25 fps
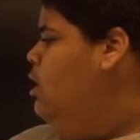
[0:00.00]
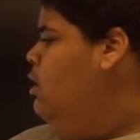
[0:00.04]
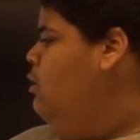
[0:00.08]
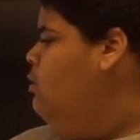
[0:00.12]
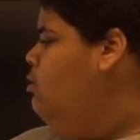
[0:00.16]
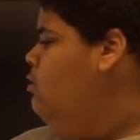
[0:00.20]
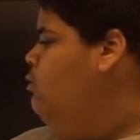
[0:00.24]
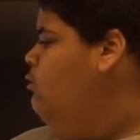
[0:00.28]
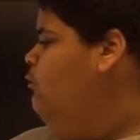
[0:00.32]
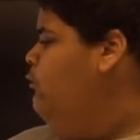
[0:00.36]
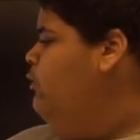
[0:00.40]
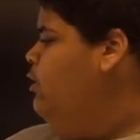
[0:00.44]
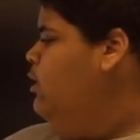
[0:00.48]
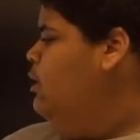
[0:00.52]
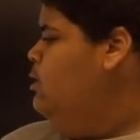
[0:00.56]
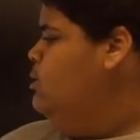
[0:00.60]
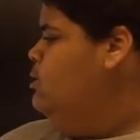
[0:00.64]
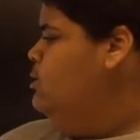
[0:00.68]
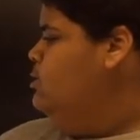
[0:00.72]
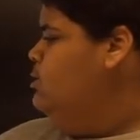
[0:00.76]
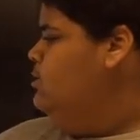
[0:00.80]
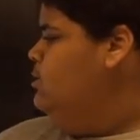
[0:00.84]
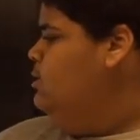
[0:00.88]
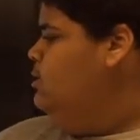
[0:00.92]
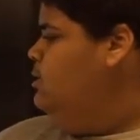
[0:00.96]

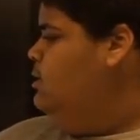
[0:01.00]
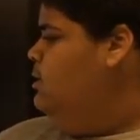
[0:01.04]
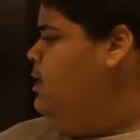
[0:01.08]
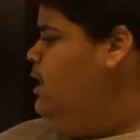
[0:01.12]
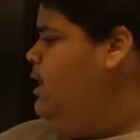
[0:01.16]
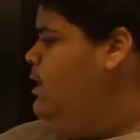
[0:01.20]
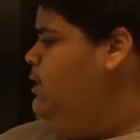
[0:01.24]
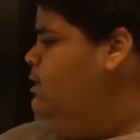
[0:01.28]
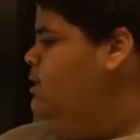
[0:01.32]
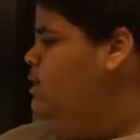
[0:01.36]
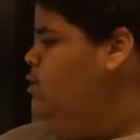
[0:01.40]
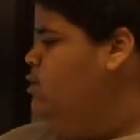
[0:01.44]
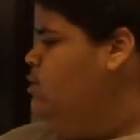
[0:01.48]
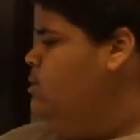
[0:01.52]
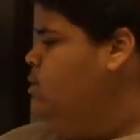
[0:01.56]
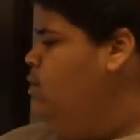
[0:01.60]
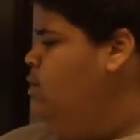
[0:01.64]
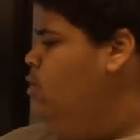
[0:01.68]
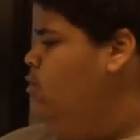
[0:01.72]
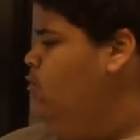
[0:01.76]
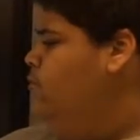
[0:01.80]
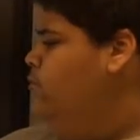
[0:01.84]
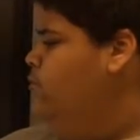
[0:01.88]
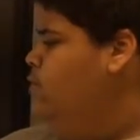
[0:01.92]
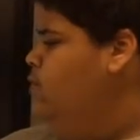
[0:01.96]
there was
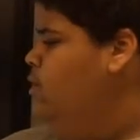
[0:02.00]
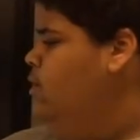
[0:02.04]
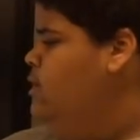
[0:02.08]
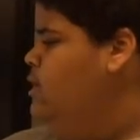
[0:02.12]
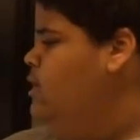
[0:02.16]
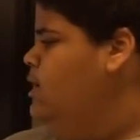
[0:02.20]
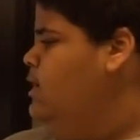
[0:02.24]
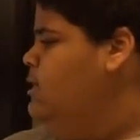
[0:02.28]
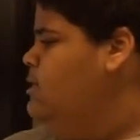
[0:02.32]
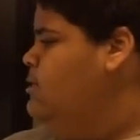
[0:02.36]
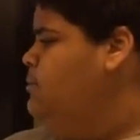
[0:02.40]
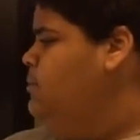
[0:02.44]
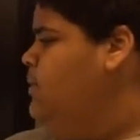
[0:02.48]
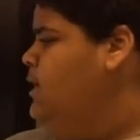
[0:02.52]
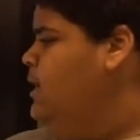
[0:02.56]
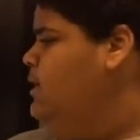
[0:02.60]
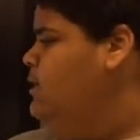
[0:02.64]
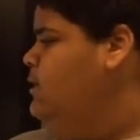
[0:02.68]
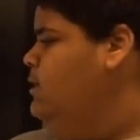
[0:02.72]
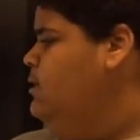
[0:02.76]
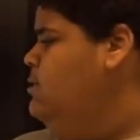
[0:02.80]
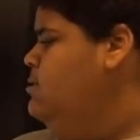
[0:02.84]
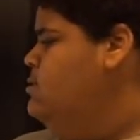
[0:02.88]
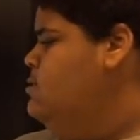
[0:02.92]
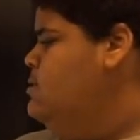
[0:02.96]
over
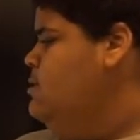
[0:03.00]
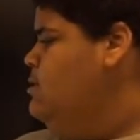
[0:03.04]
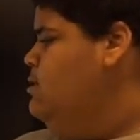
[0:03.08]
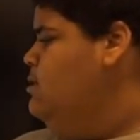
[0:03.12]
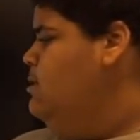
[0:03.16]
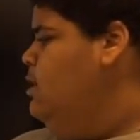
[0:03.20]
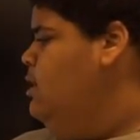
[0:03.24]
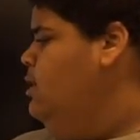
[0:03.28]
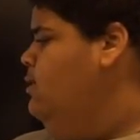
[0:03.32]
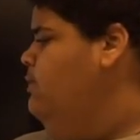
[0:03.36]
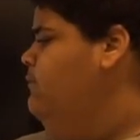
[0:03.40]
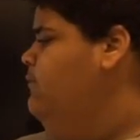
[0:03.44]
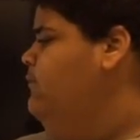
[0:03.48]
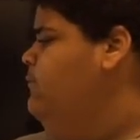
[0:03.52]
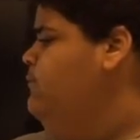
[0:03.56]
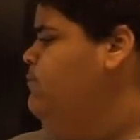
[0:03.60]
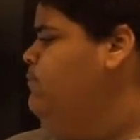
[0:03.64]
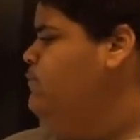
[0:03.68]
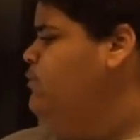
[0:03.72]
expectancy of